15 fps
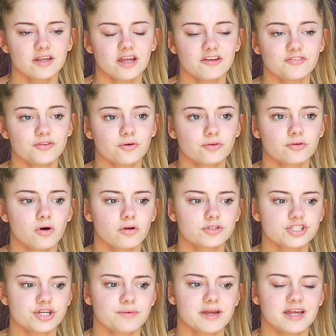if you're
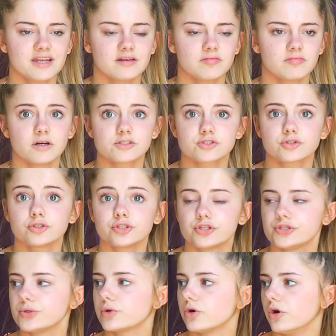not doing as good
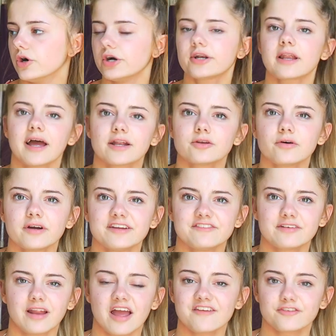as you could, like, not
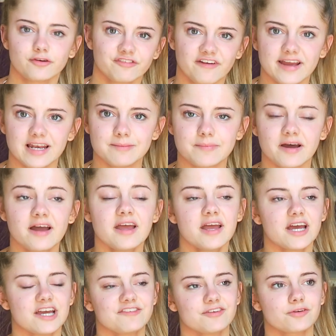even like if you're failing, but
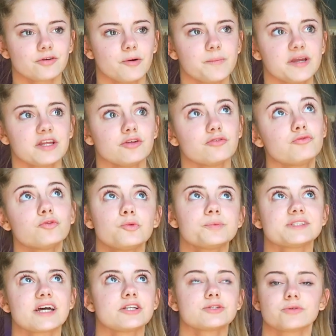if you're not being your full
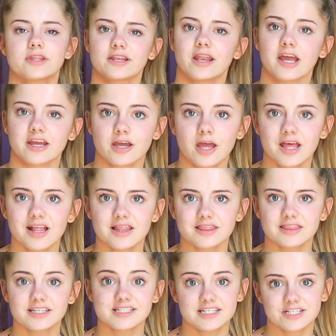potential, then like,
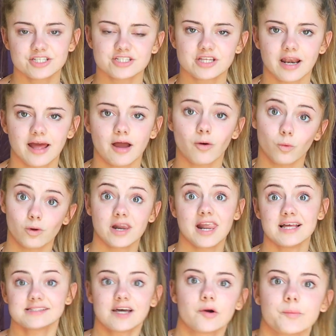the teachers are like, oh,
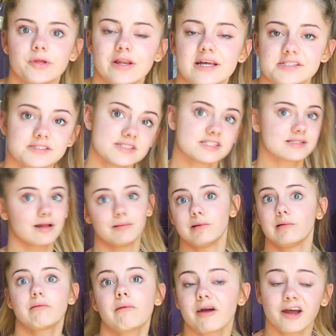let's help you, let's do this, blah,
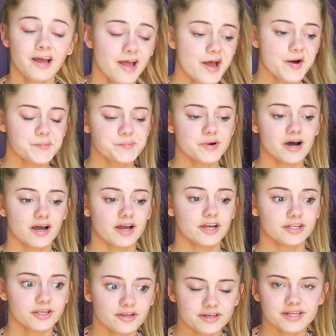blah, blah. But
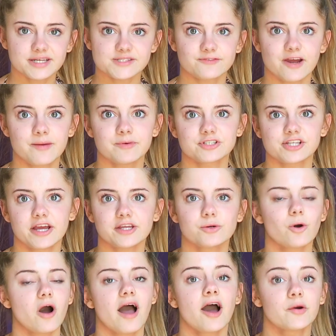at uni, it's very much like
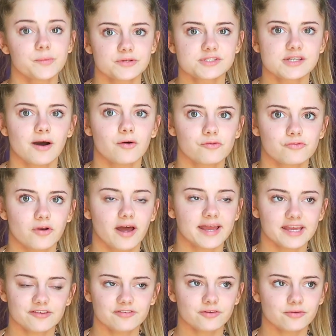you've got to help yourself.
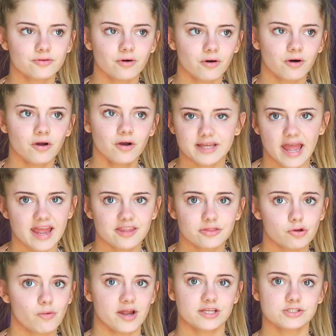Like, if you're not getting
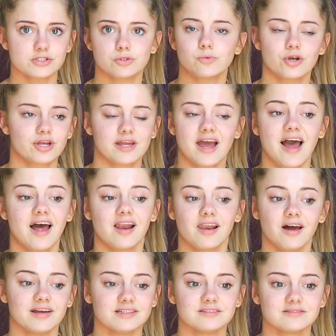the grades you want to get,
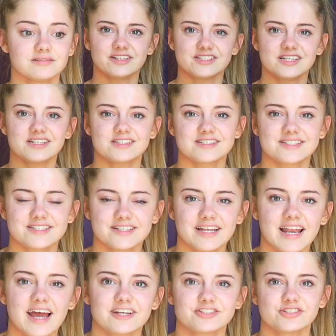like, your teachers and
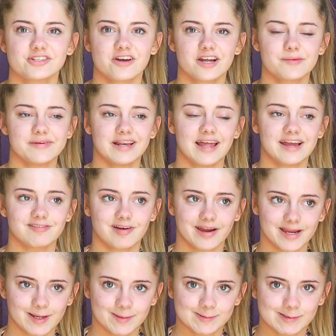your lecturers aren't going to be like,
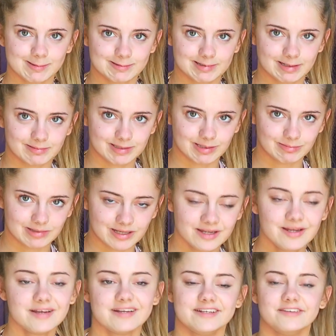right, blah, blah, blah.
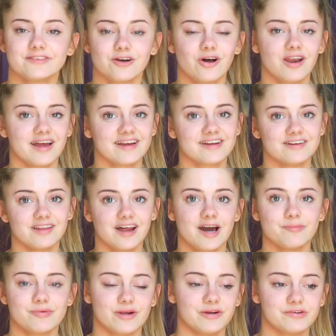You've got to, like, go to the
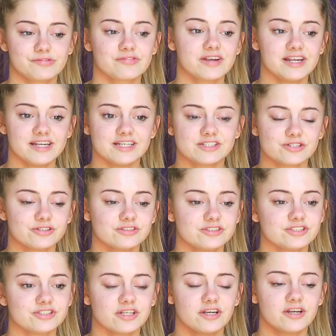library or read or
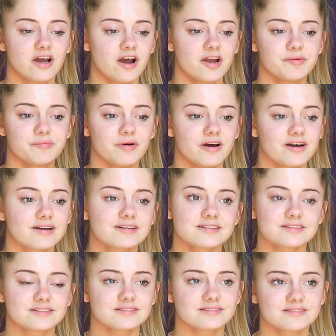do your
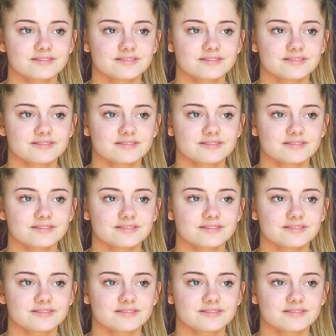homework